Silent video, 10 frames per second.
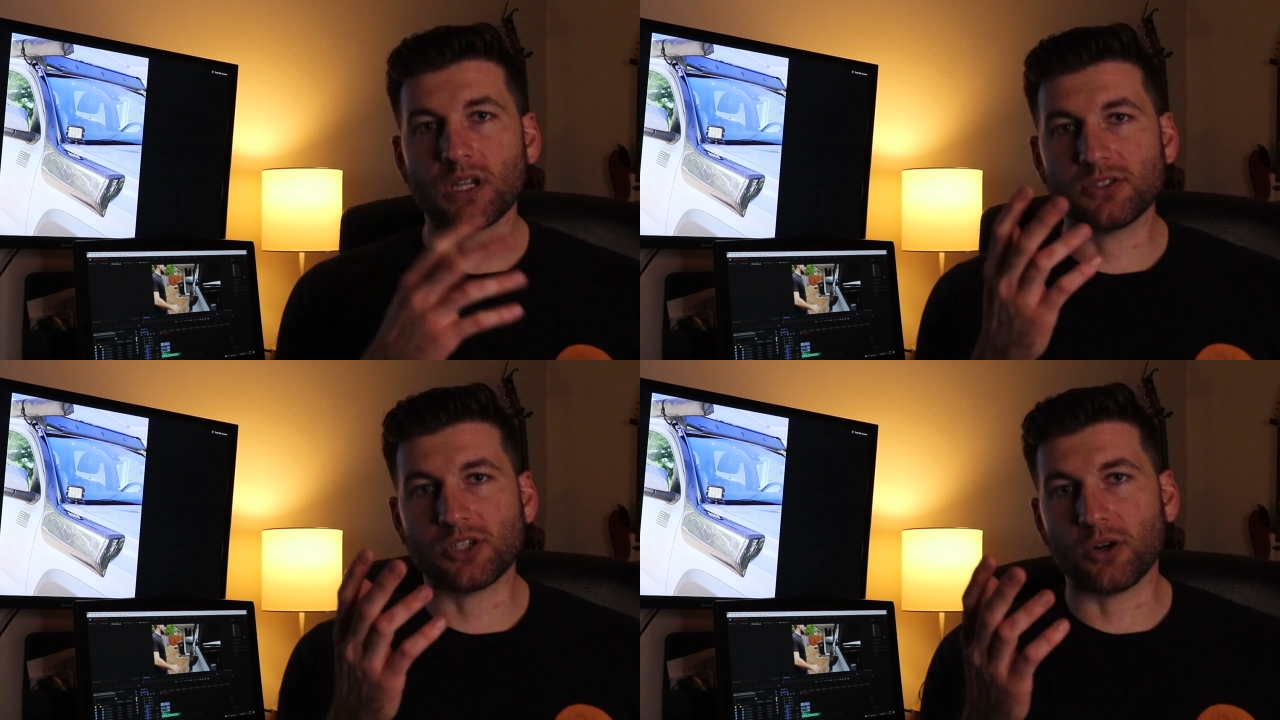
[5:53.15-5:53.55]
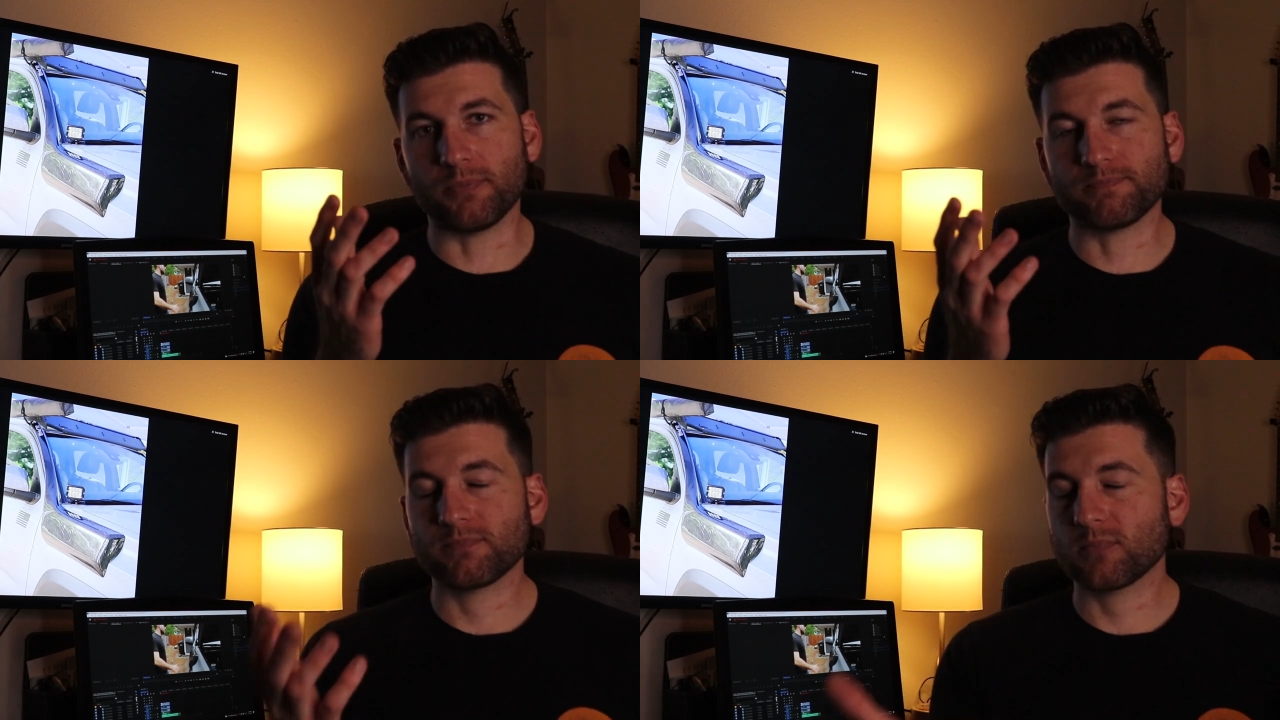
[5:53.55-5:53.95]
So,
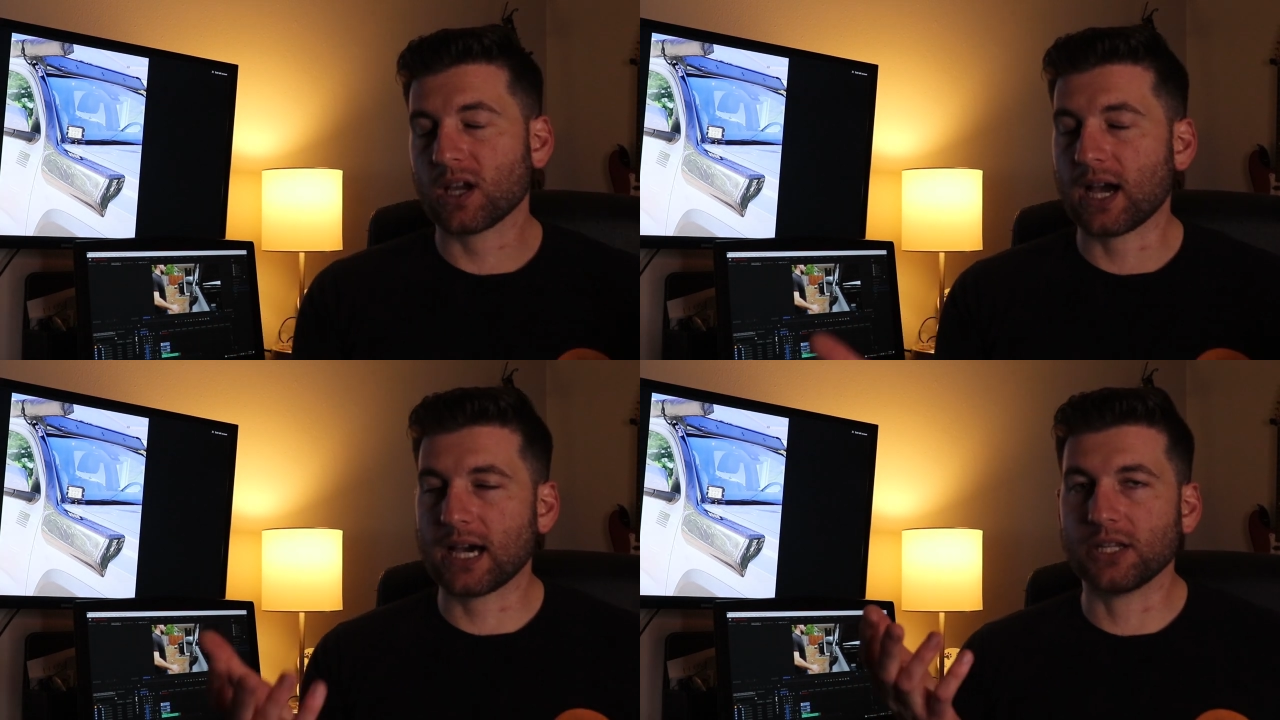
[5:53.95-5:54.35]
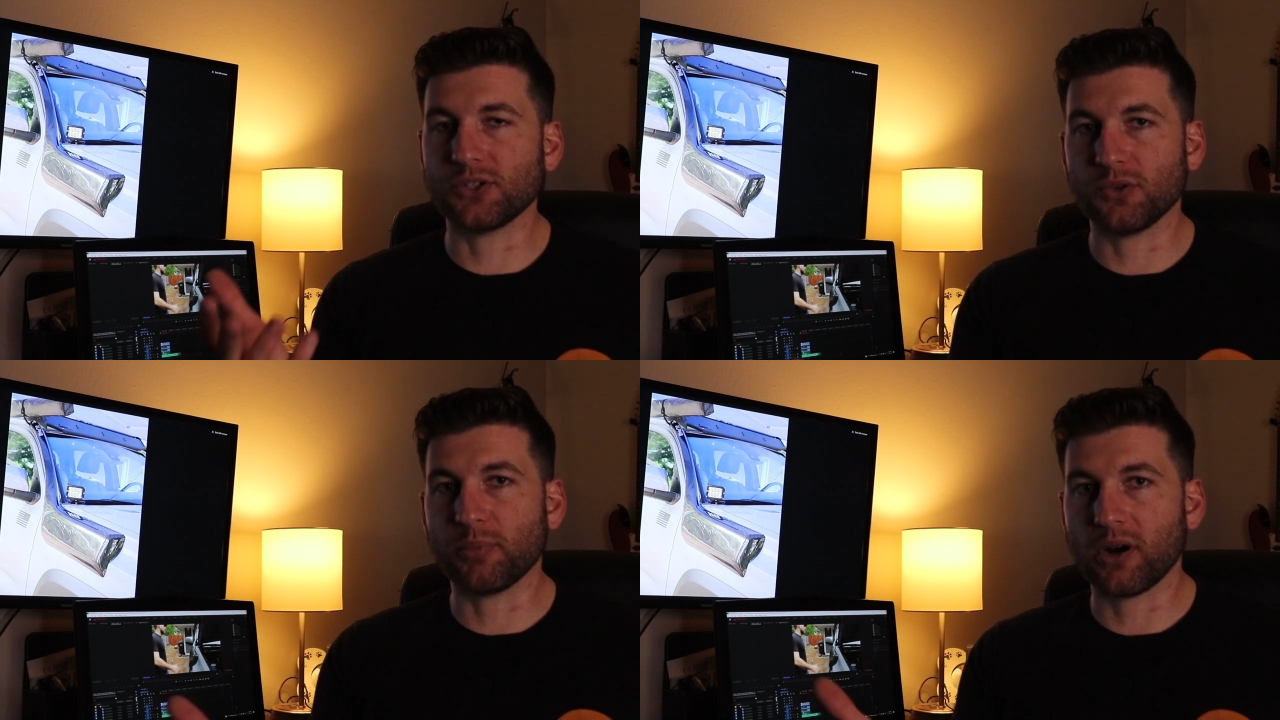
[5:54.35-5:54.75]
kind
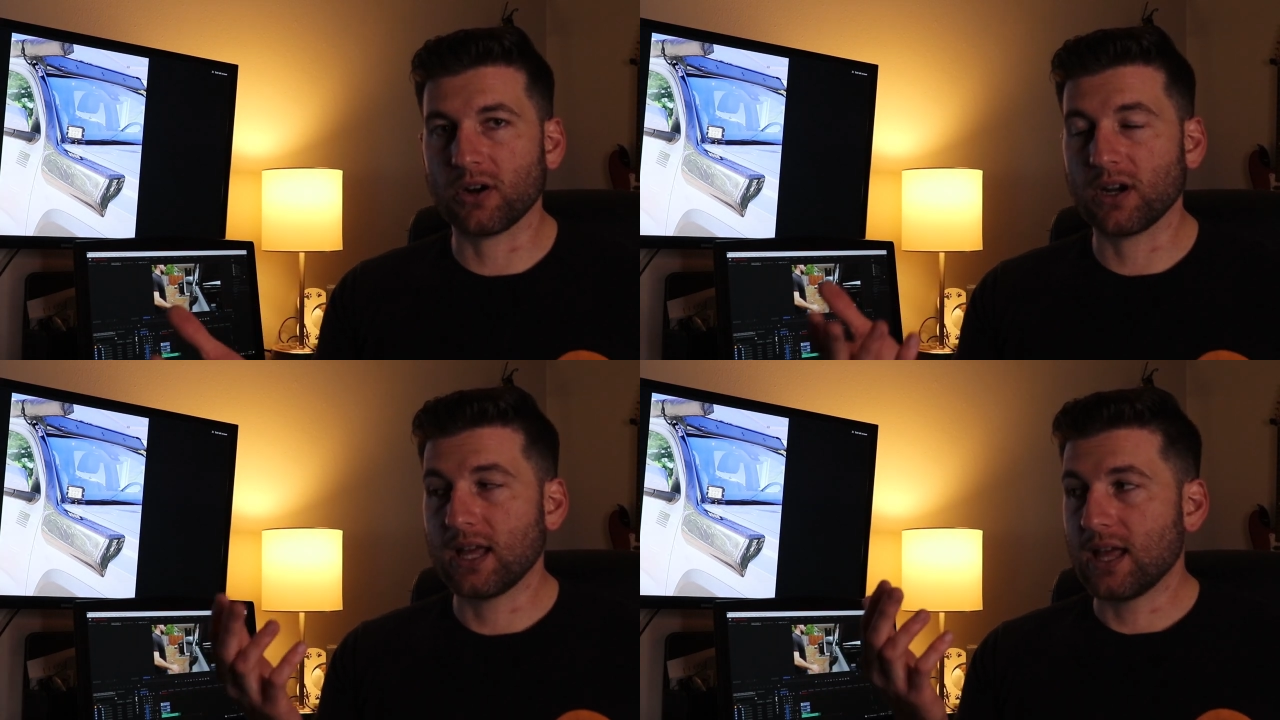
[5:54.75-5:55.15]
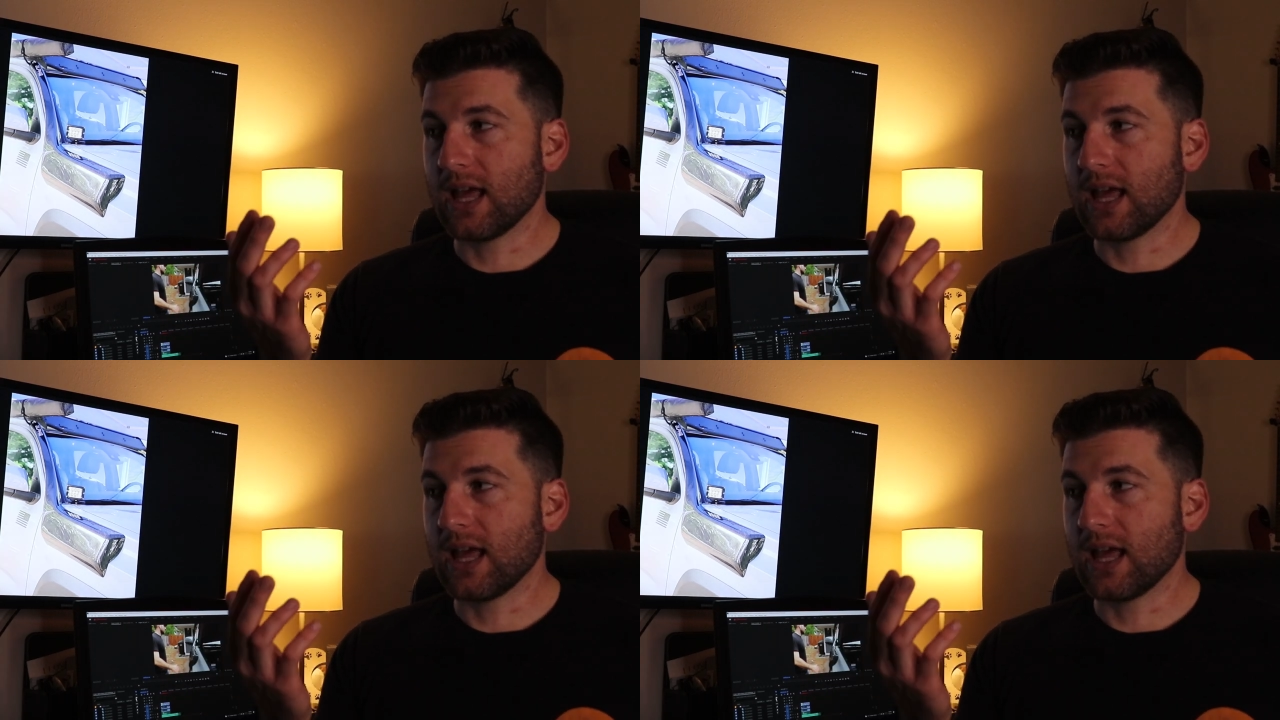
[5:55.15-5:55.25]
of two part.